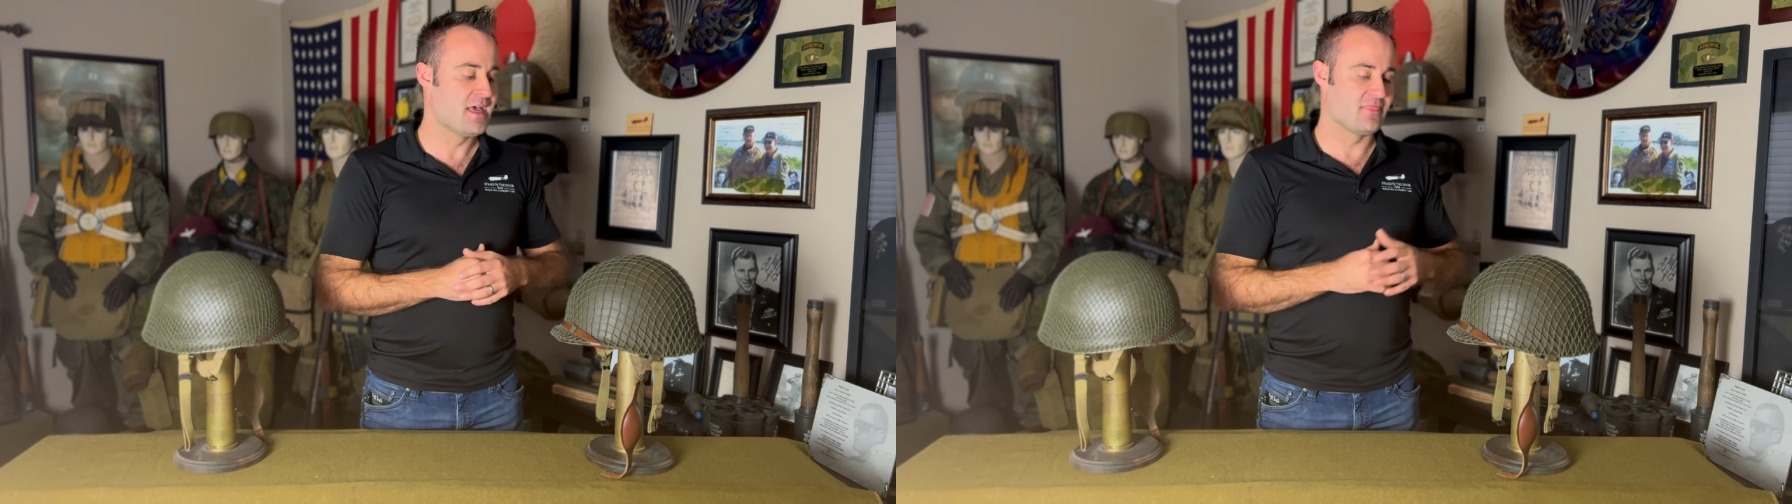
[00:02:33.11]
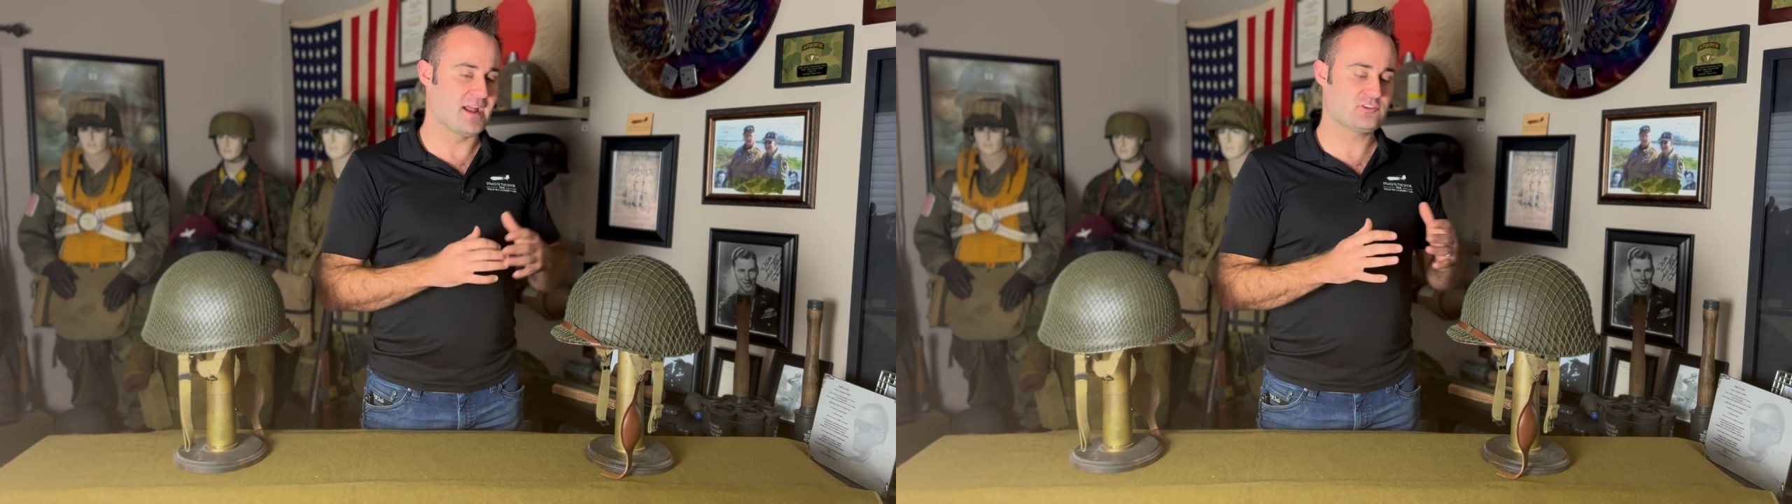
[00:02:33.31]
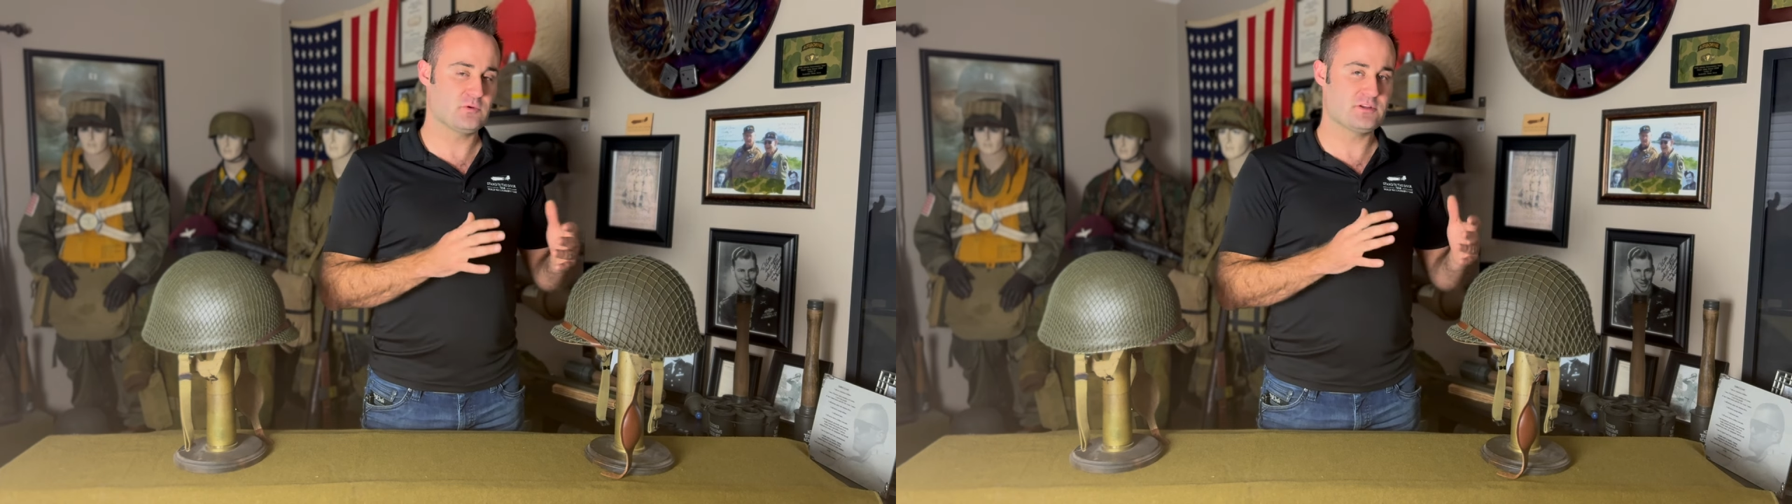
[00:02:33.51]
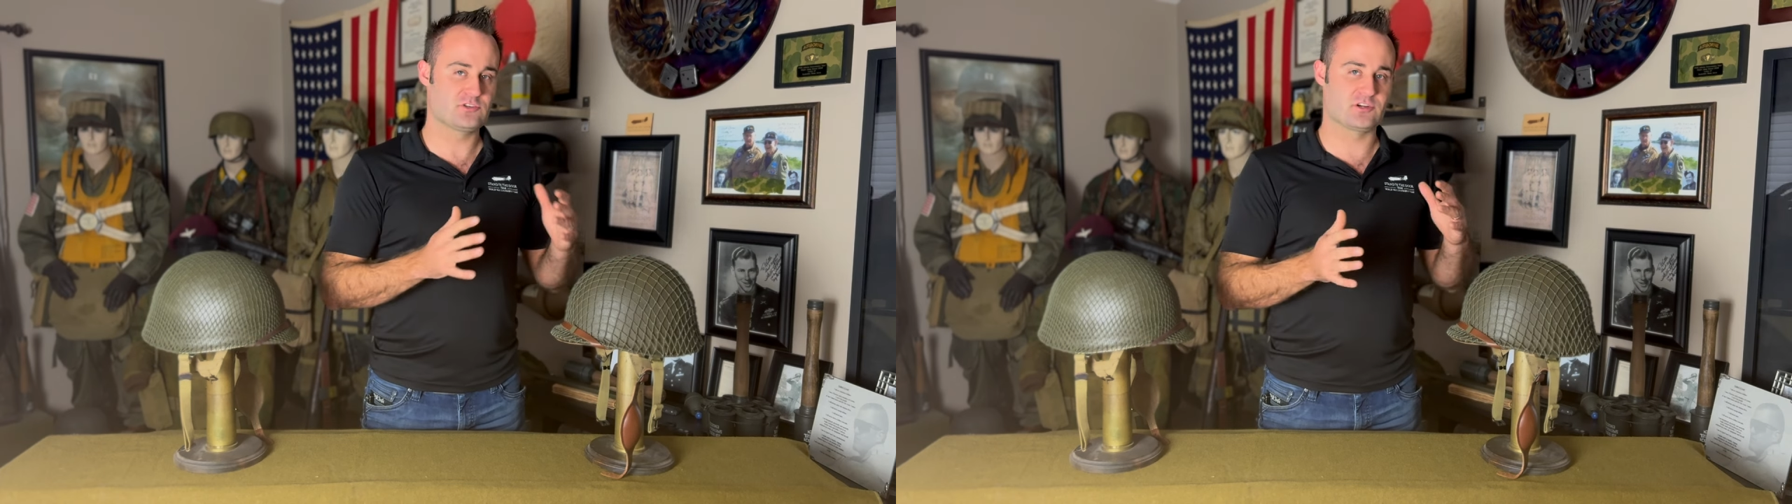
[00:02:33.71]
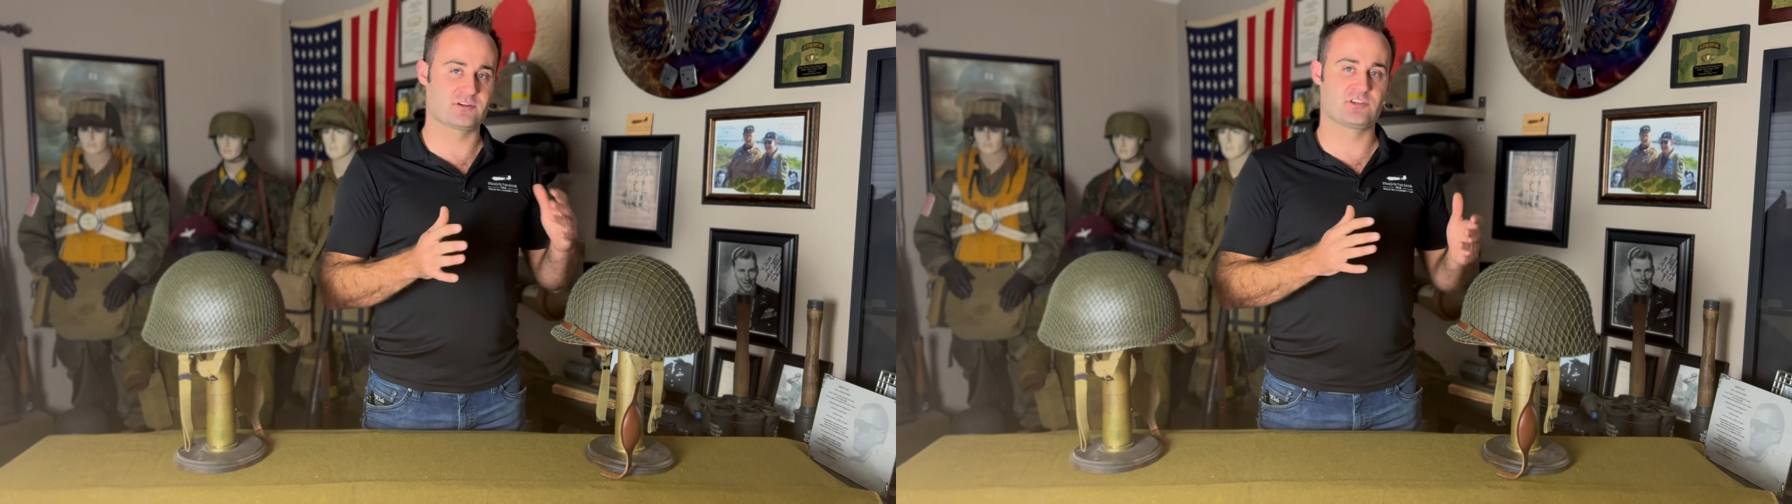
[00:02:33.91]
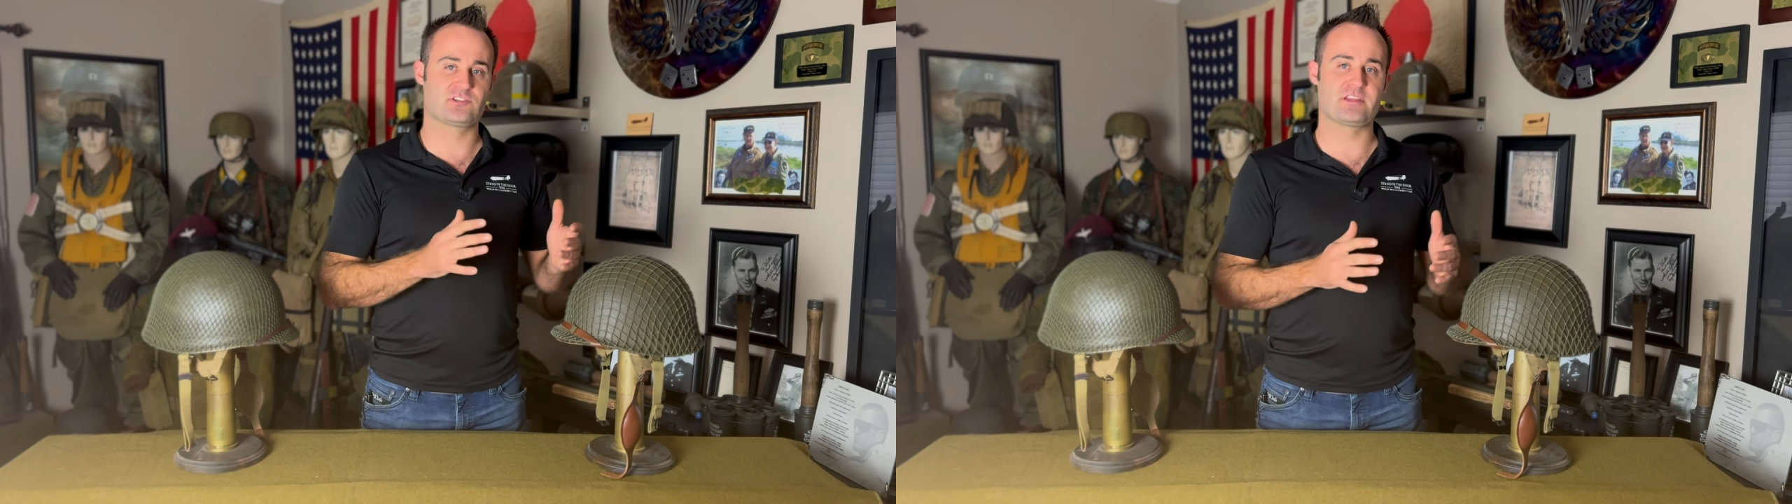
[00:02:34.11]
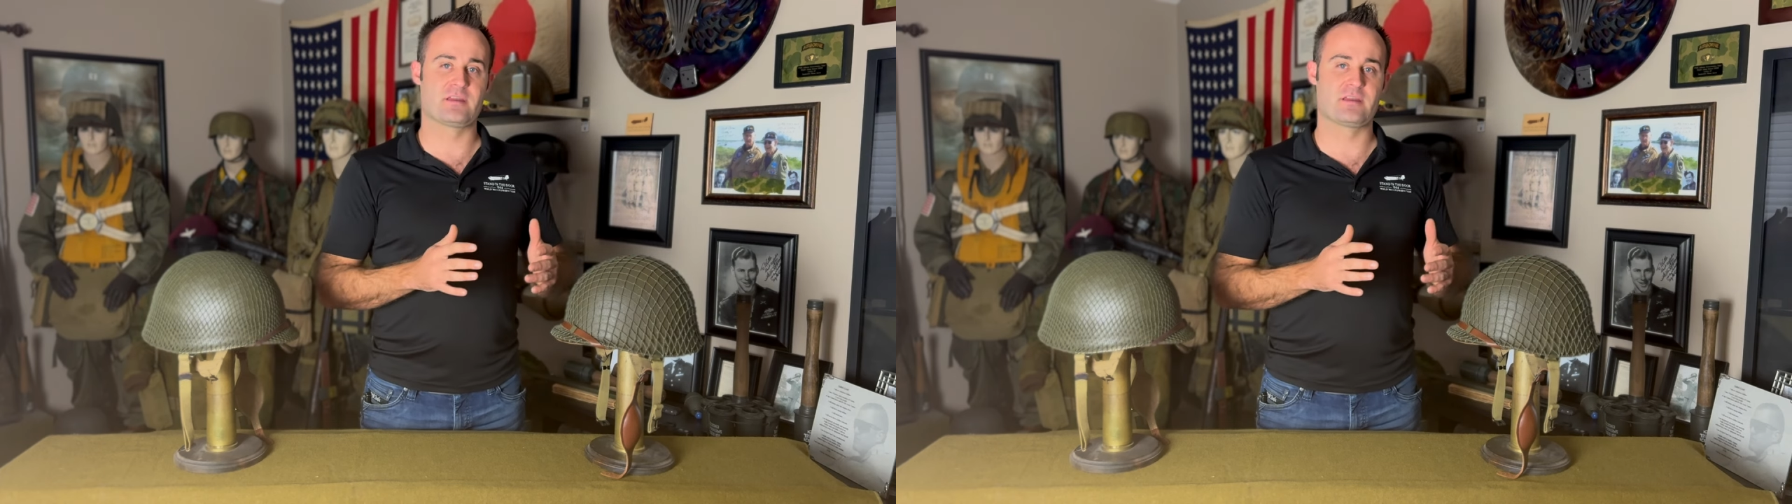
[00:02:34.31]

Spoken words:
that's when you start to see